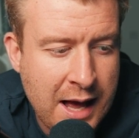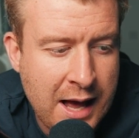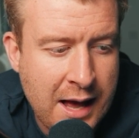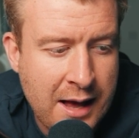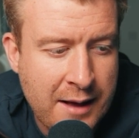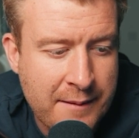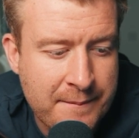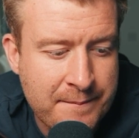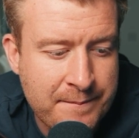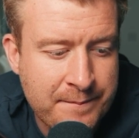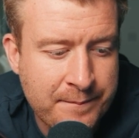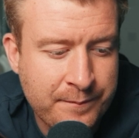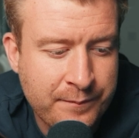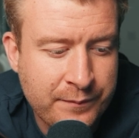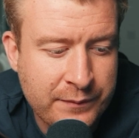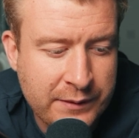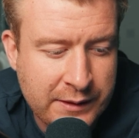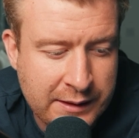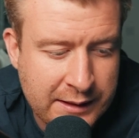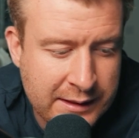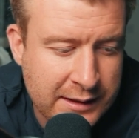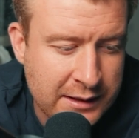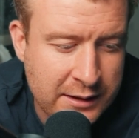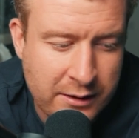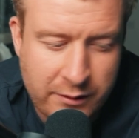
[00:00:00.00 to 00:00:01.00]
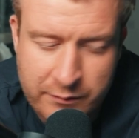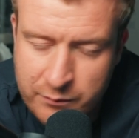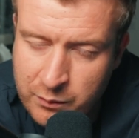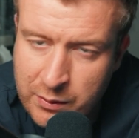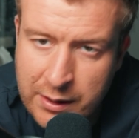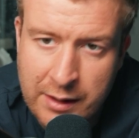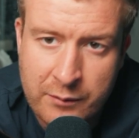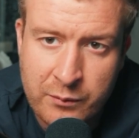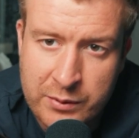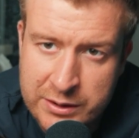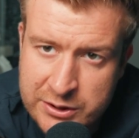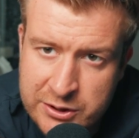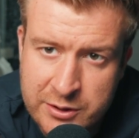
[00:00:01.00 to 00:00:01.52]

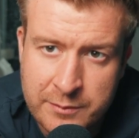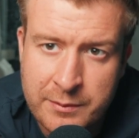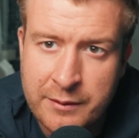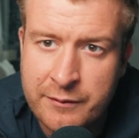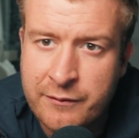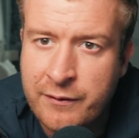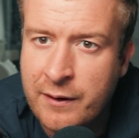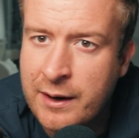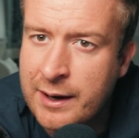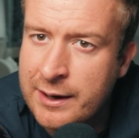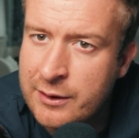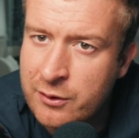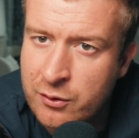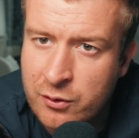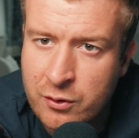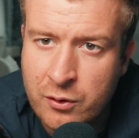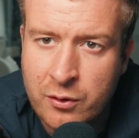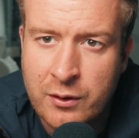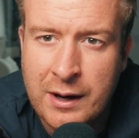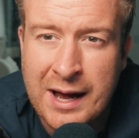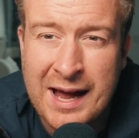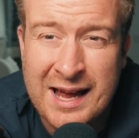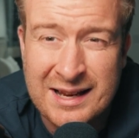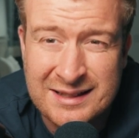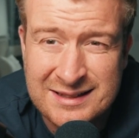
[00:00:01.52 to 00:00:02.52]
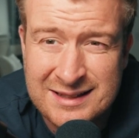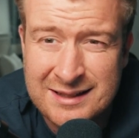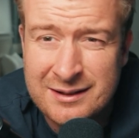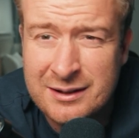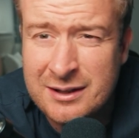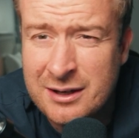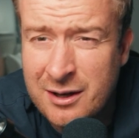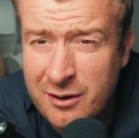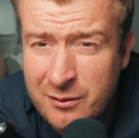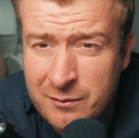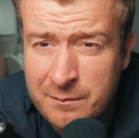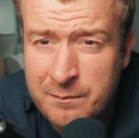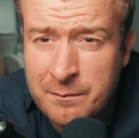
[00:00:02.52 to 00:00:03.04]
we should be fine, or actually,
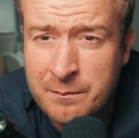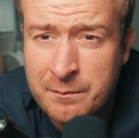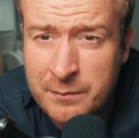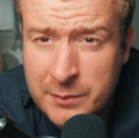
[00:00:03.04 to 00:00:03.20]
you know,